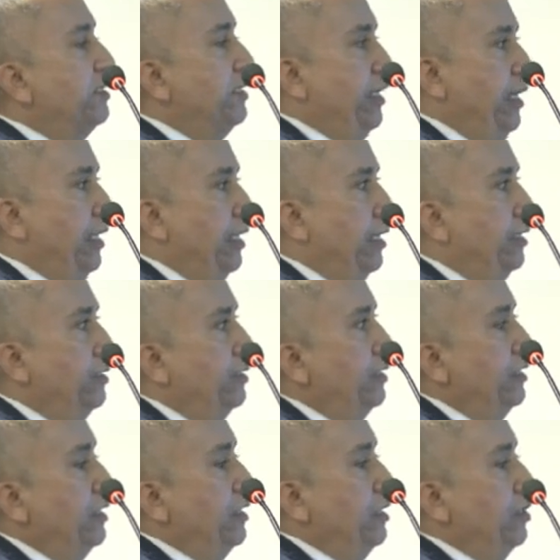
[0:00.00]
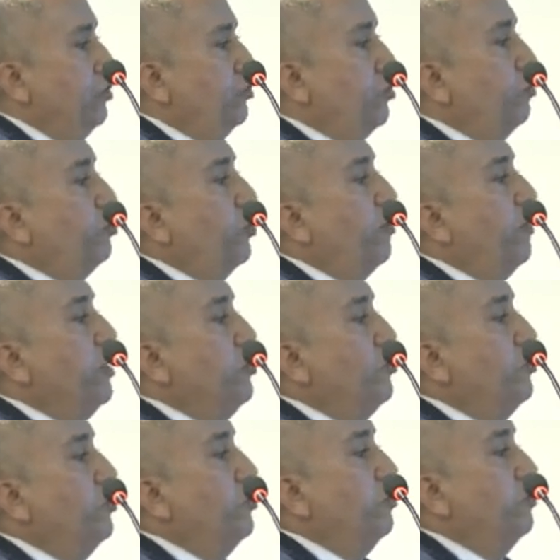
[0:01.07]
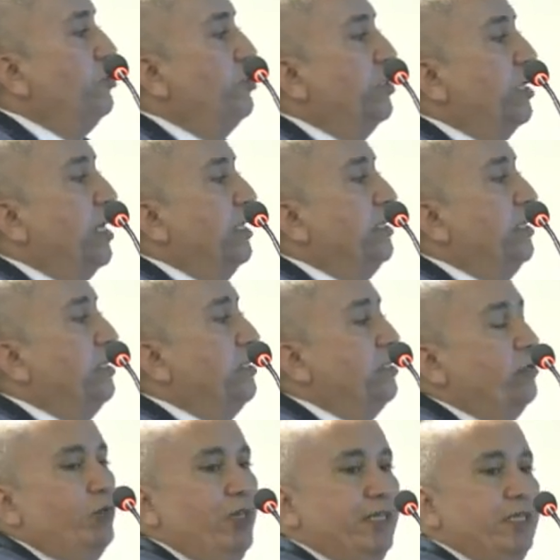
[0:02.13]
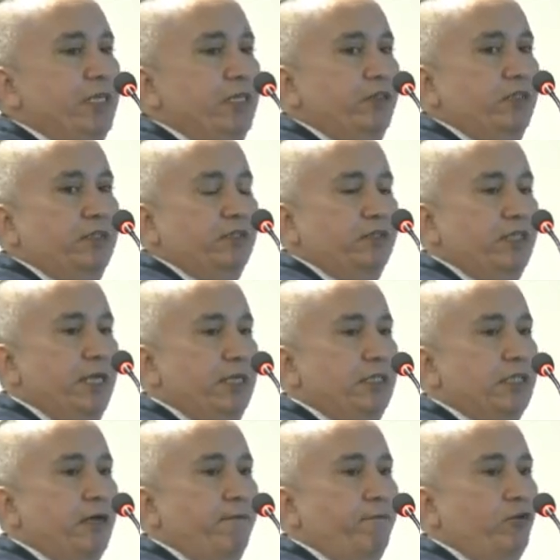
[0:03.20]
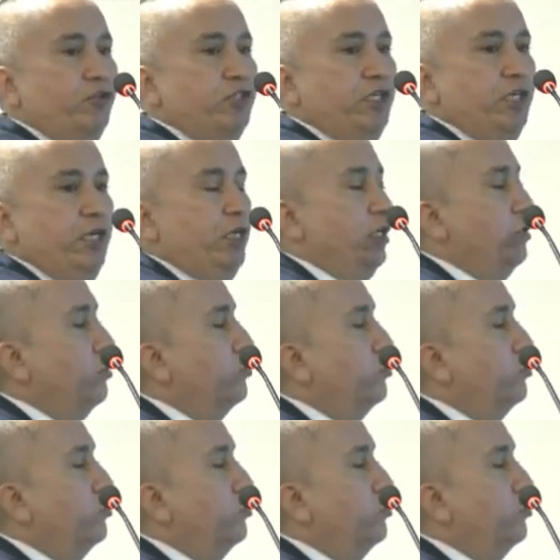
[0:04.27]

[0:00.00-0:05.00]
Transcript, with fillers: scale. So probably you generally will need data for 10 or